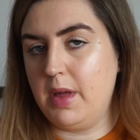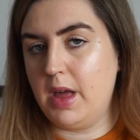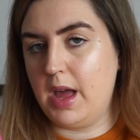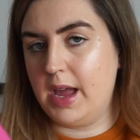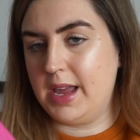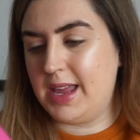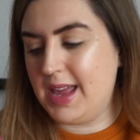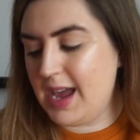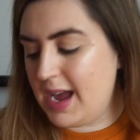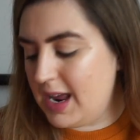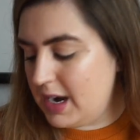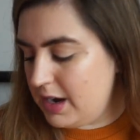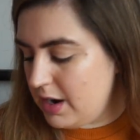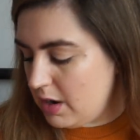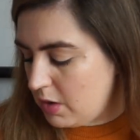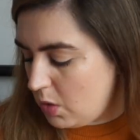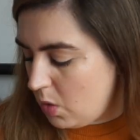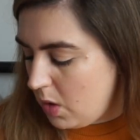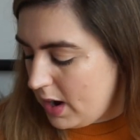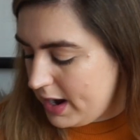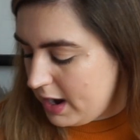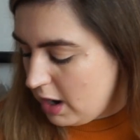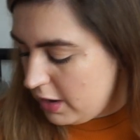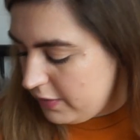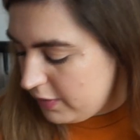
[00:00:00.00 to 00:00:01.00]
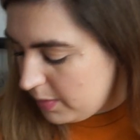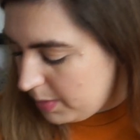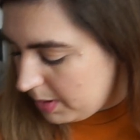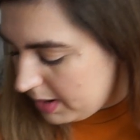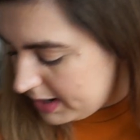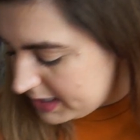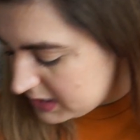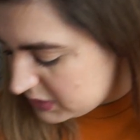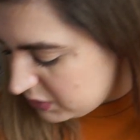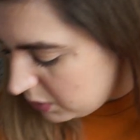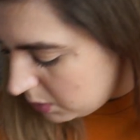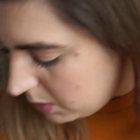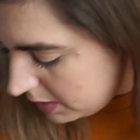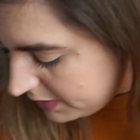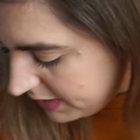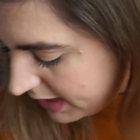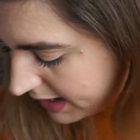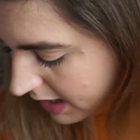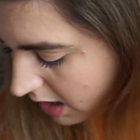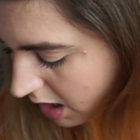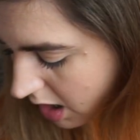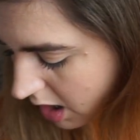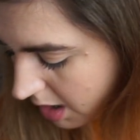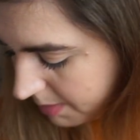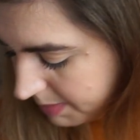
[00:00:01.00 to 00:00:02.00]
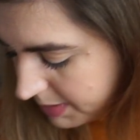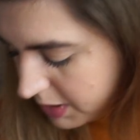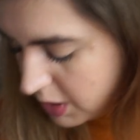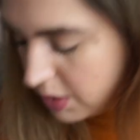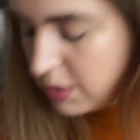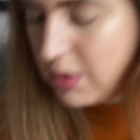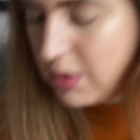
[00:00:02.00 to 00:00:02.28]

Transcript: Again, quite overpriced for what they are, but you